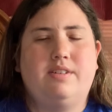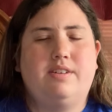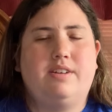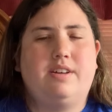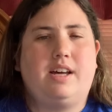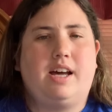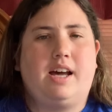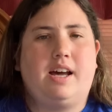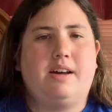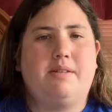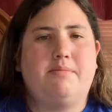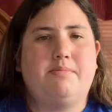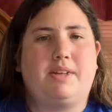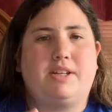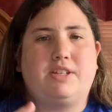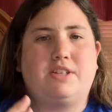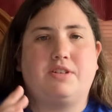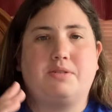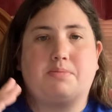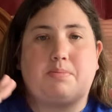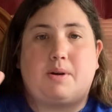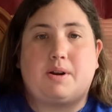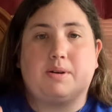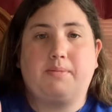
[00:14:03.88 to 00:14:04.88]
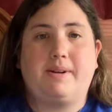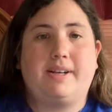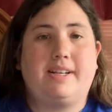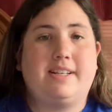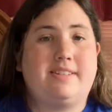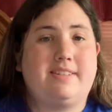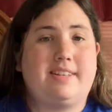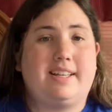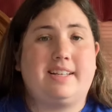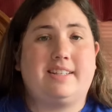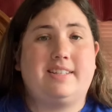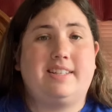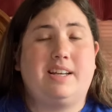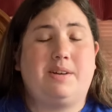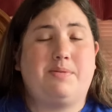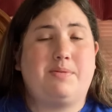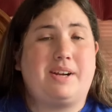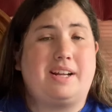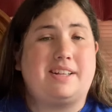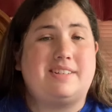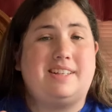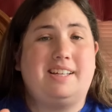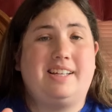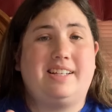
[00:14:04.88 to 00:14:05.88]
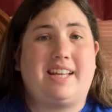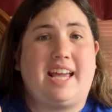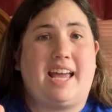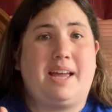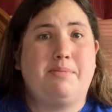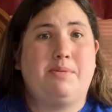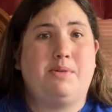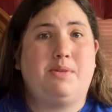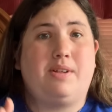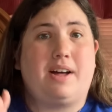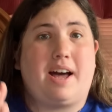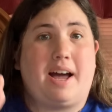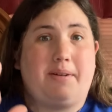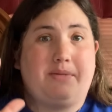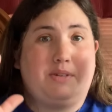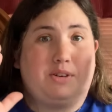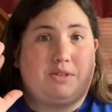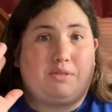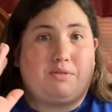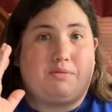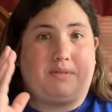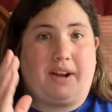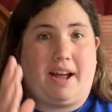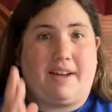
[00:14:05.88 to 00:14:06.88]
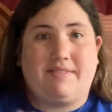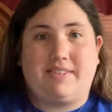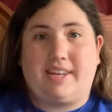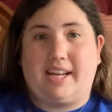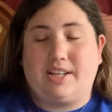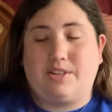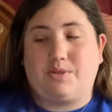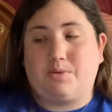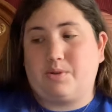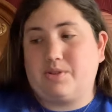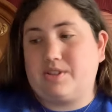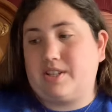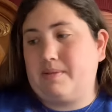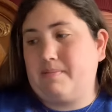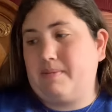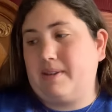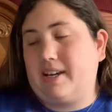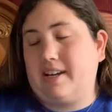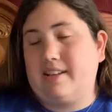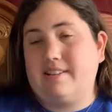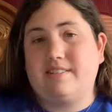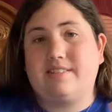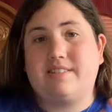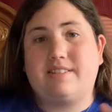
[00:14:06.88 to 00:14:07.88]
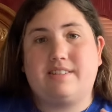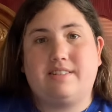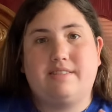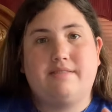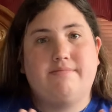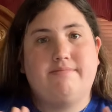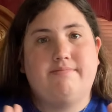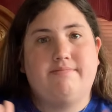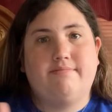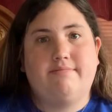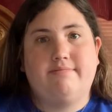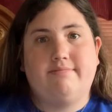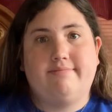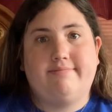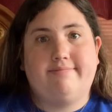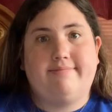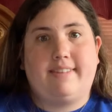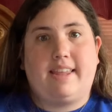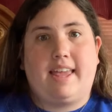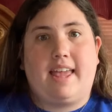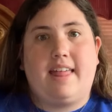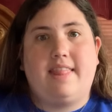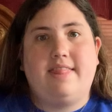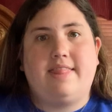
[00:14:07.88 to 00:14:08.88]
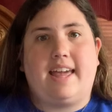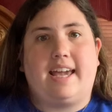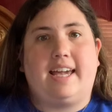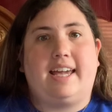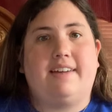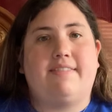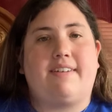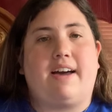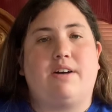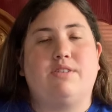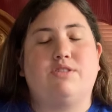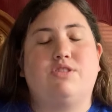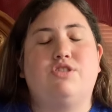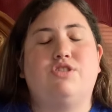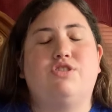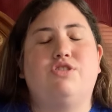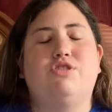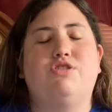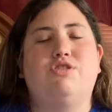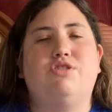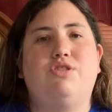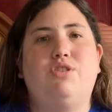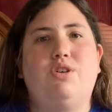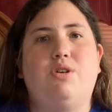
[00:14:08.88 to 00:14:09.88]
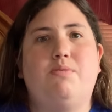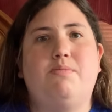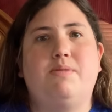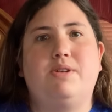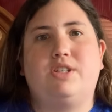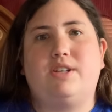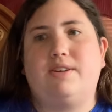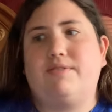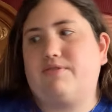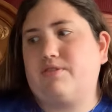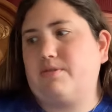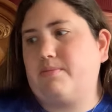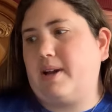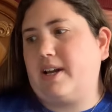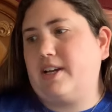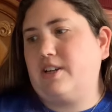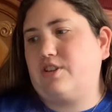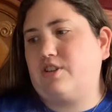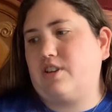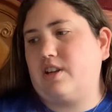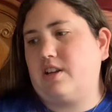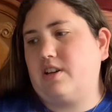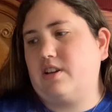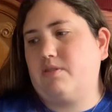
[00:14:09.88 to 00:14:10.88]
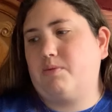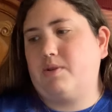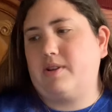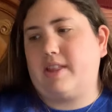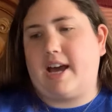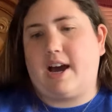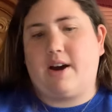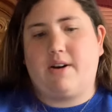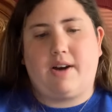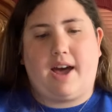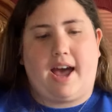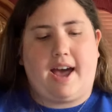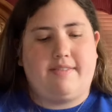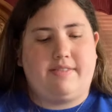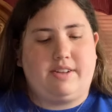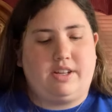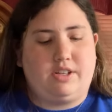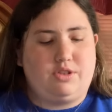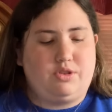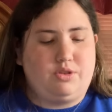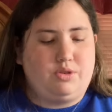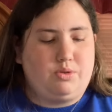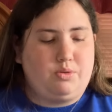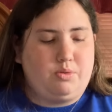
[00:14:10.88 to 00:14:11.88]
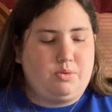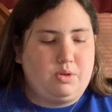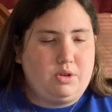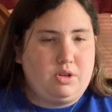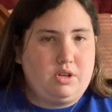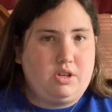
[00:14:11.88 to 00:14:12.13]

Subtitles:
That's just part of my dyslexia. When I see a table, I gravitate towards it because they give out so much information without having to